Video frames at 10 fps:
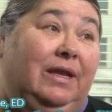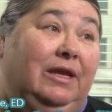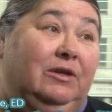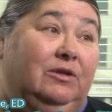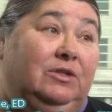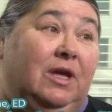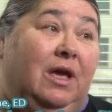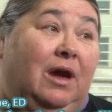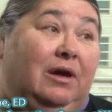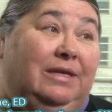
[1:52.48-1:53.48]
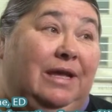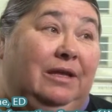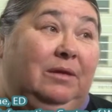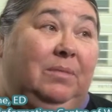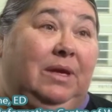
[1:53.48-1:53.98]
leaders are
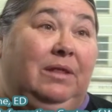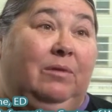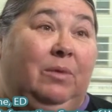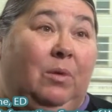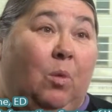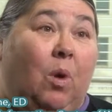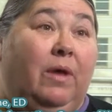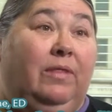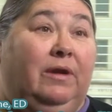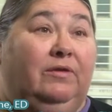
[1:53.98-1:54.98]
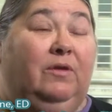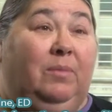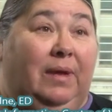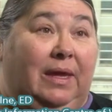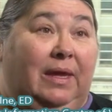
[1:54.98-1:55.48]
telling me that we want there to
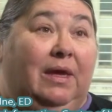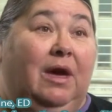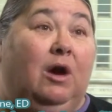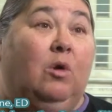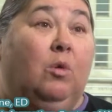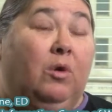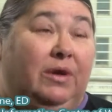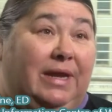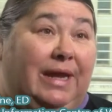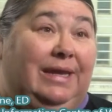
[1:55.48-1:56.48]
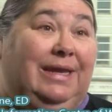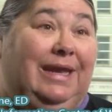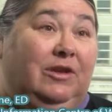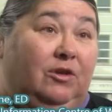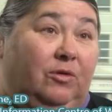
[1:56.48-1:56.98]
be a coordinated,
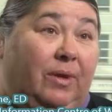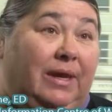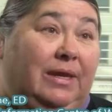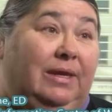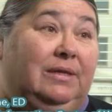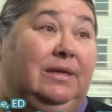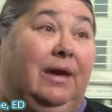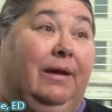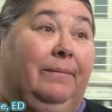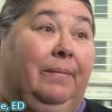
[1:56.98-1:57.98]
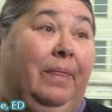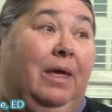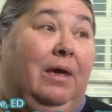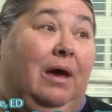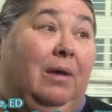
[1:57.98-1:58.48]
integrated
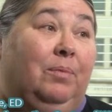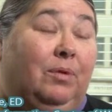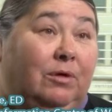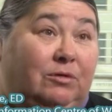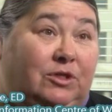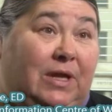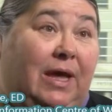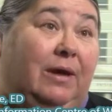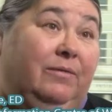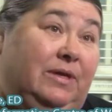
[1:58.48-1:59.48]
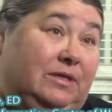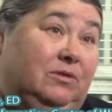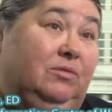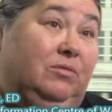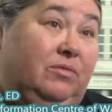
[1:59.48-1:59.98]
approach to how
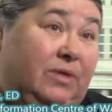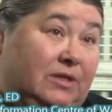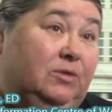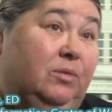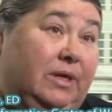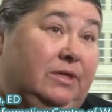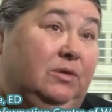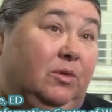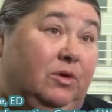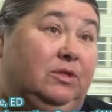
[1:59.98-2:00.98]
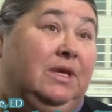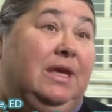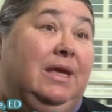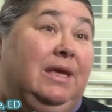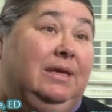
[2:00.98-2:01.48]
this resource
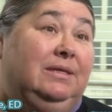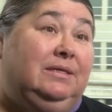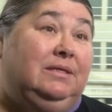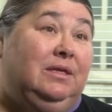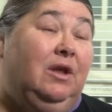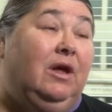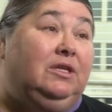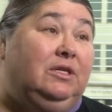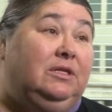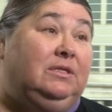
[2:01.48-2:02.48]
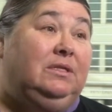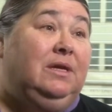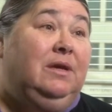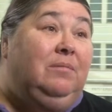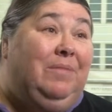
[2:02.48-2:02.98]
is not just
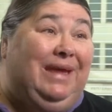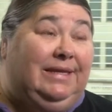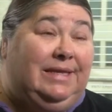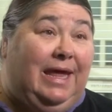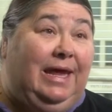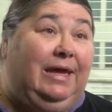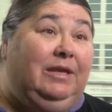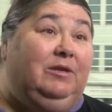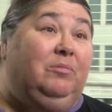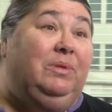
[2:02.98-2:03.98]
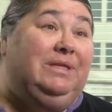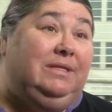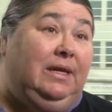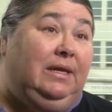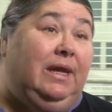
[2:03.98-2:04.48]
maintained, but
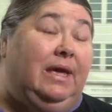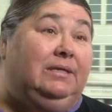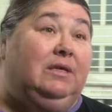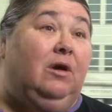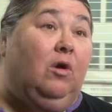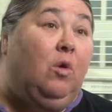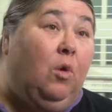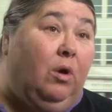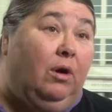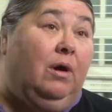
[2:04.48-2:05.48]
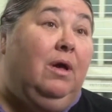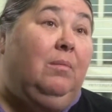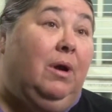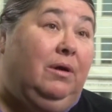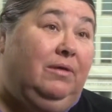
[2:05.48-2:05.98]
seen as a core
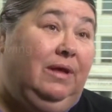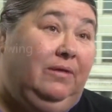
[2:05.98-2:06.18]
part of the